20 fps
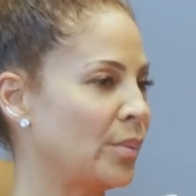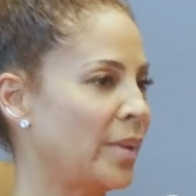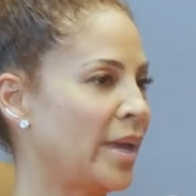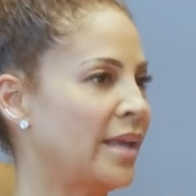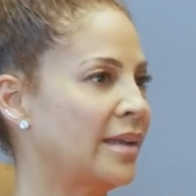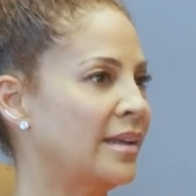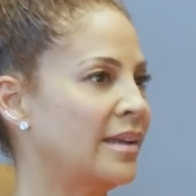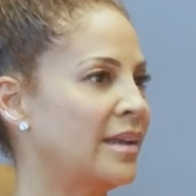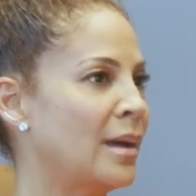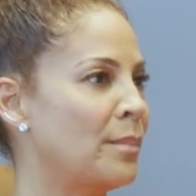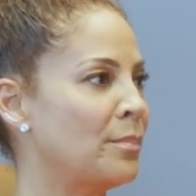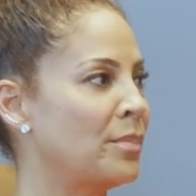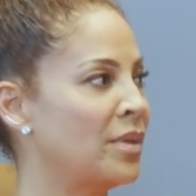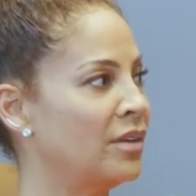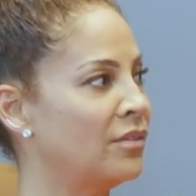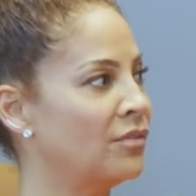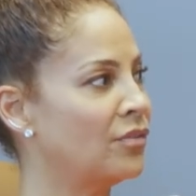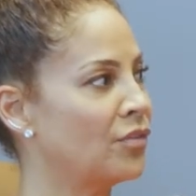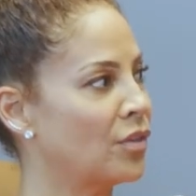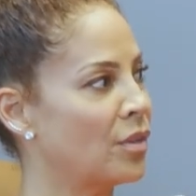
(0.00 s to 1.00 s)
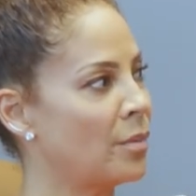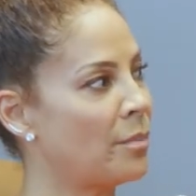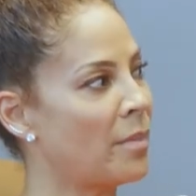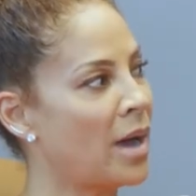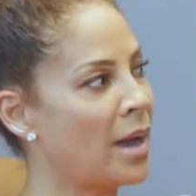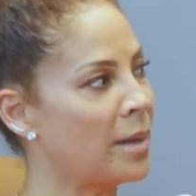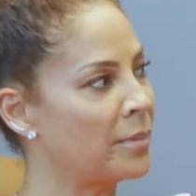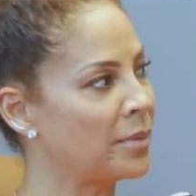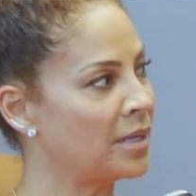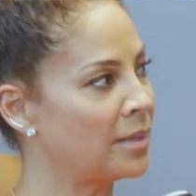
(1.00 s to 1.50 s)
Mm. Had it not been for the
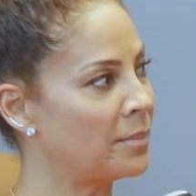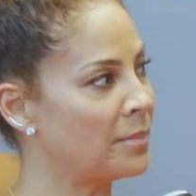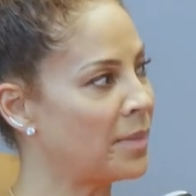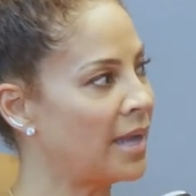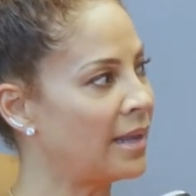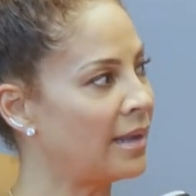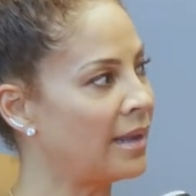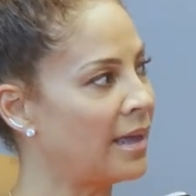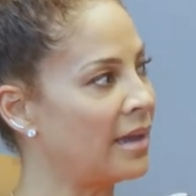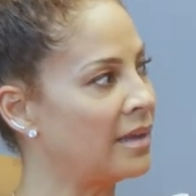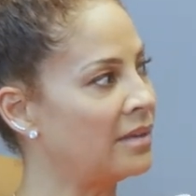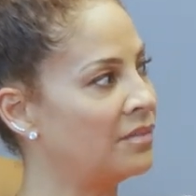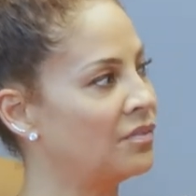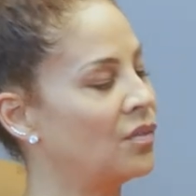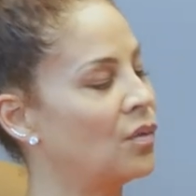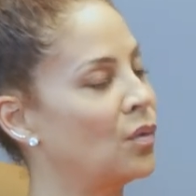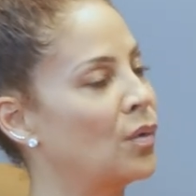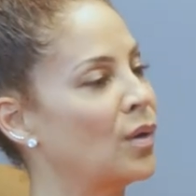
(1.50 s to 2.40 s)
mommy in my life, mm.